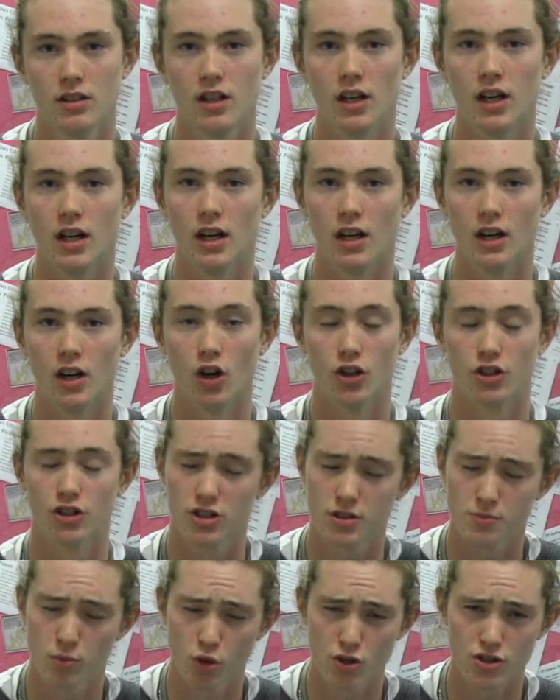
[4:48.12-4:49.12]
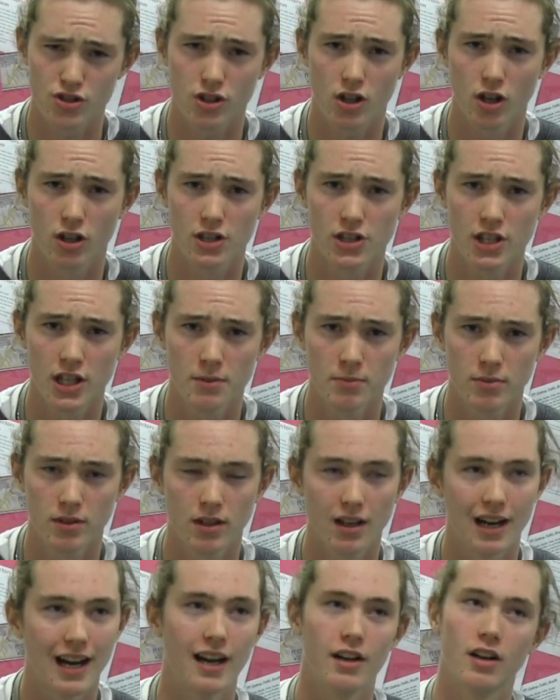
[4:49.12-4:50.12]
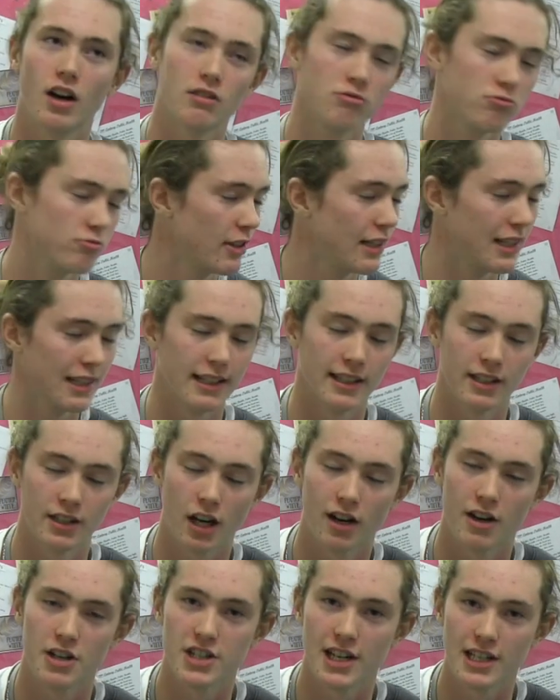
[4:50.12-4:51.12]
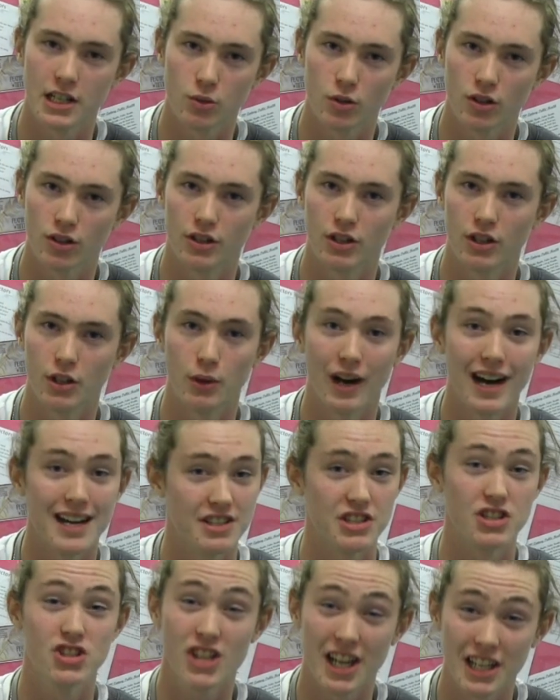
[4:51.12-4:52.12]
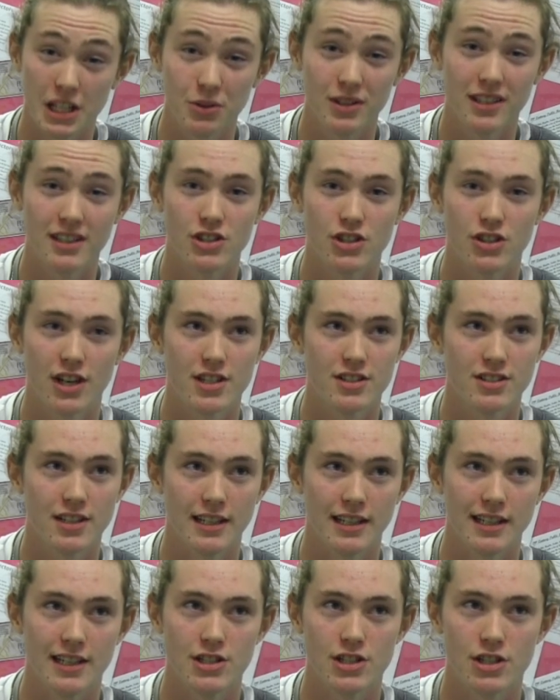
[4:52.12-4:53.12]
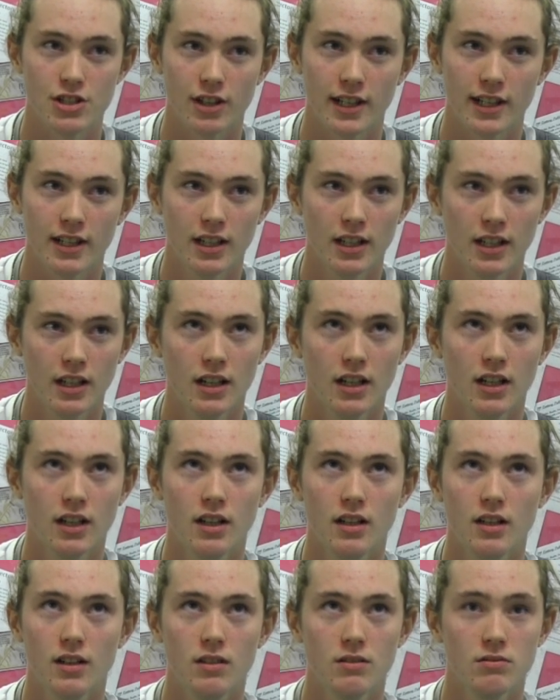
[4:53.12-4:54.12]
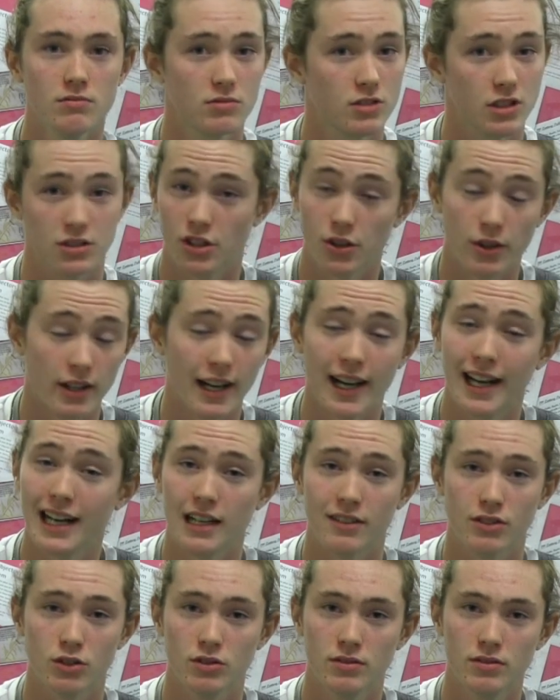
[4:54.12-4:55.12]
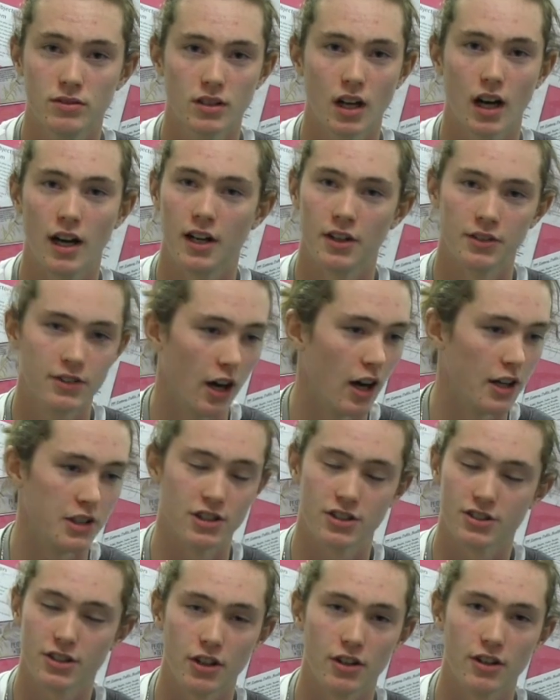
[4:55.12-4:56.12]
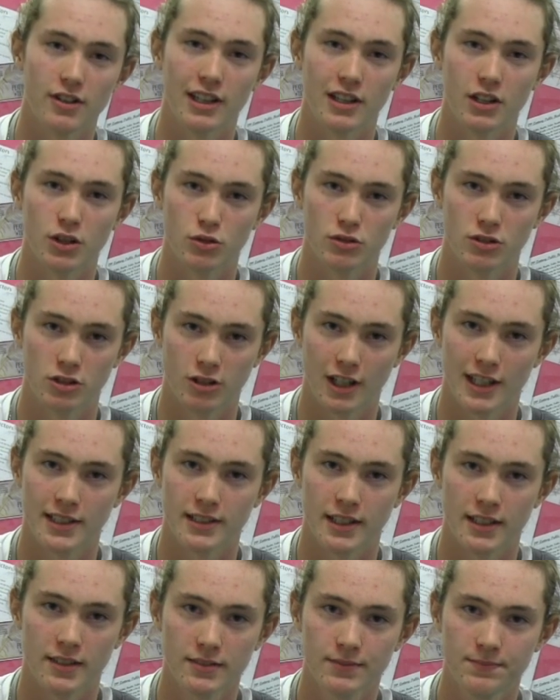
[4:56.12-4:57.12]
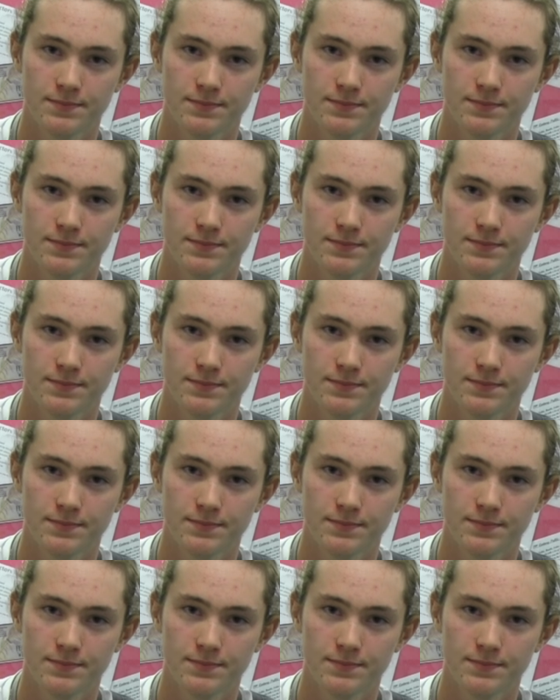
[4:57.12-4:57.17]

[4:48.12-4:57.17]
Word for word: uh, on a sports scholarship, and I really encourage anyone who has a genuine interest in history to do it at A-level. I, I just don't think you'll regret it.